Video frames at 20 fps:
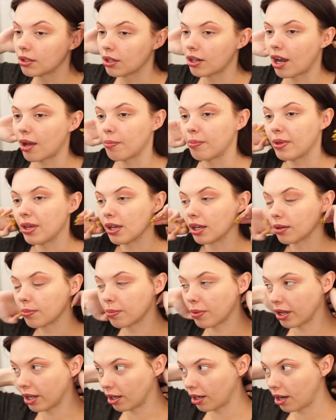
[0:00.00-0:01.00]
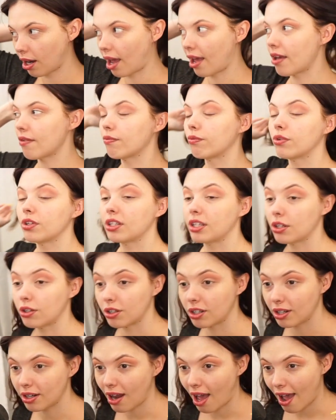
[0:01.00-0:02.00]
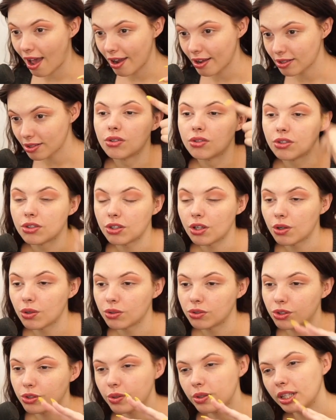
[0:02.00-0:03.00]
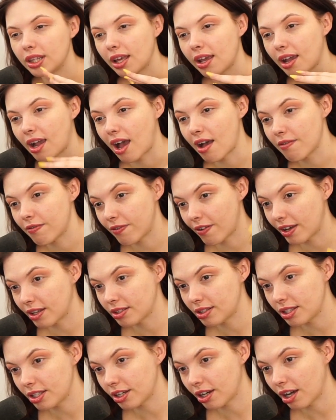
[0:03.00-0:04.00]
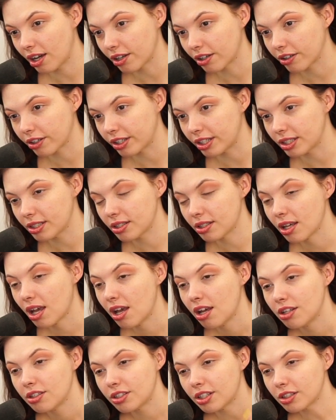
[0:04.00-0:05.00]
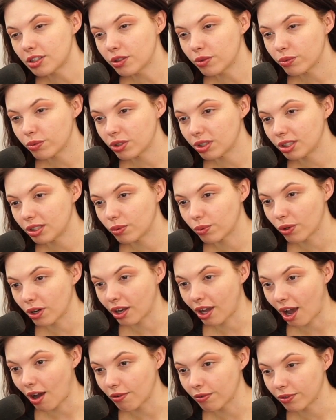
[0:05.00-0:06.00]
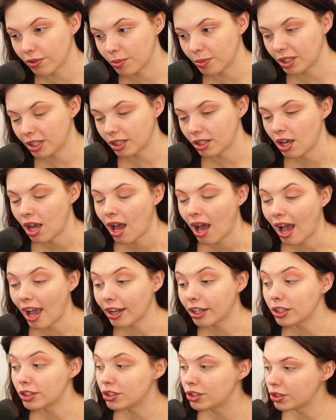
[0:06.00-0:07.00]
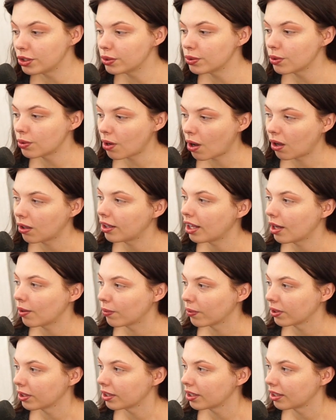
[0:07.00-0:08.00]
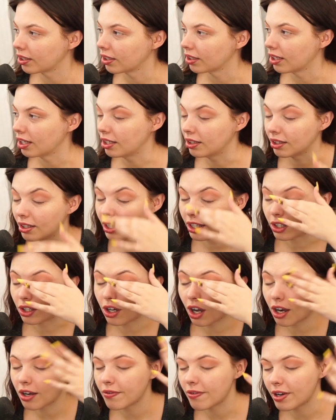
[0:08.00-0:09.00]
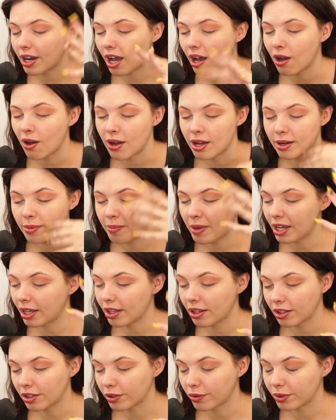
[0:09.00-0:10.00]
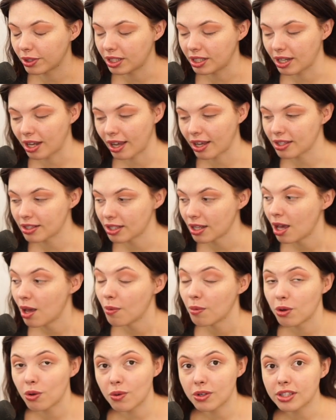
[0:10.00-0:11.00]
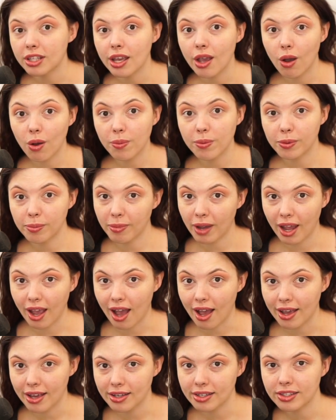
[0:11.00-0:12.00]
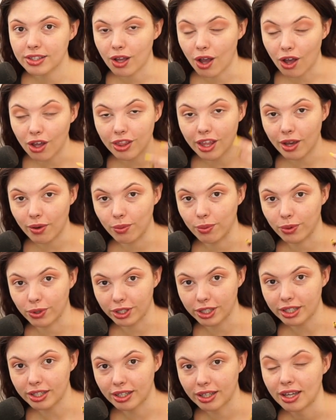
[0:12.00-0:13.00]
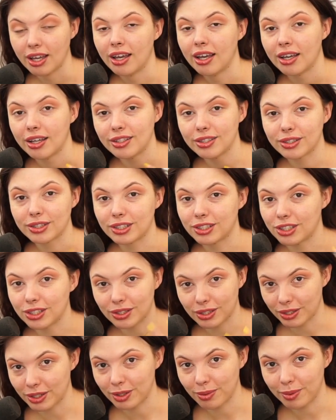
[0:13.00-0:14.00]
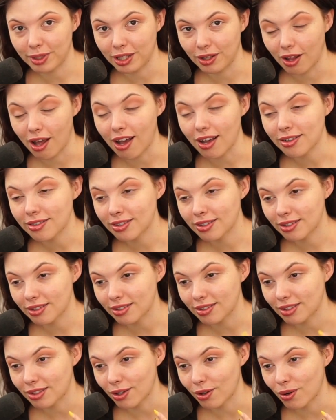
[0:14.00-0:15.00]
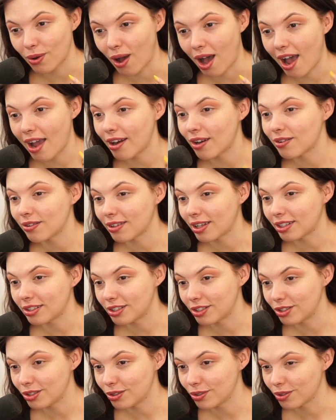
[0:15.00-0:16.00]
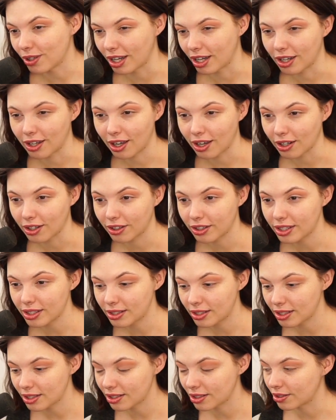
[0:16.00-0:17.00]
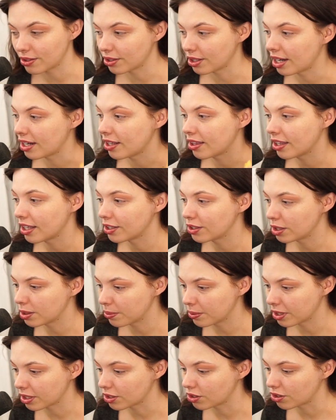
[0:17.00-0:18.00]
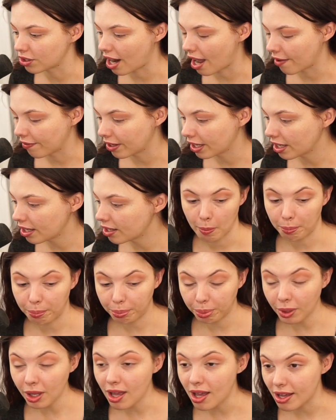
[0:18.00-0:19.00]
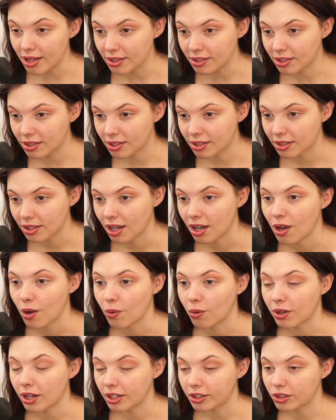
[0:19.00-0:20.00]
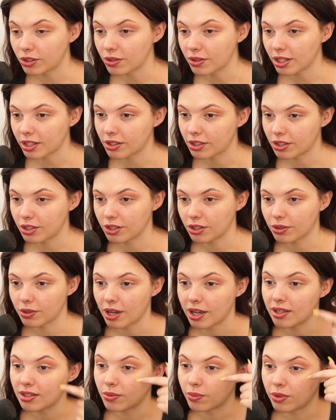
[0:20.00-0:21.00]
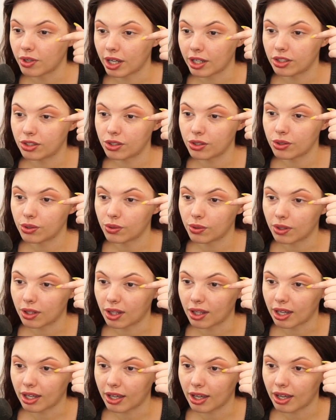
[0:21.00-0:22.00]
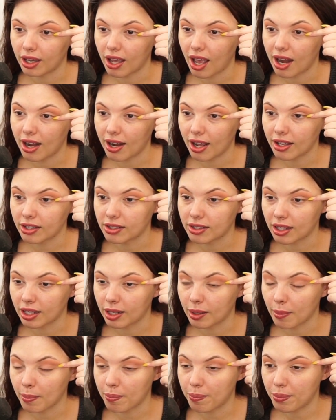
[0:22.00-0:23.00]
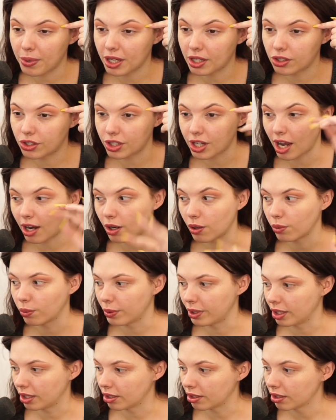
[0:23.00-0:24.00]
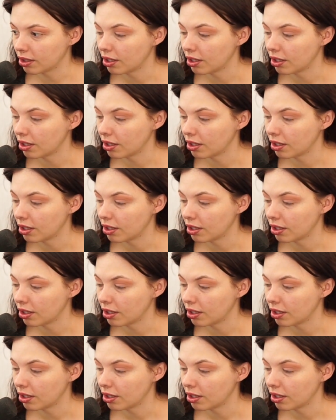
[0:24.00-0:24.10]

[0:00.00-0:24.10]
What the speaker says: not big, but I have really hooded eyes. So doing like a fancy cut crease doesn't really work out for me. I could do all that work and like carve it out and make it look really nice. But once I open my eyes, all that work is just gonna be lost. So I don't like to do like cut creases or anything super extravagant. But what I do like to do is when I do like a nice like big shadow wing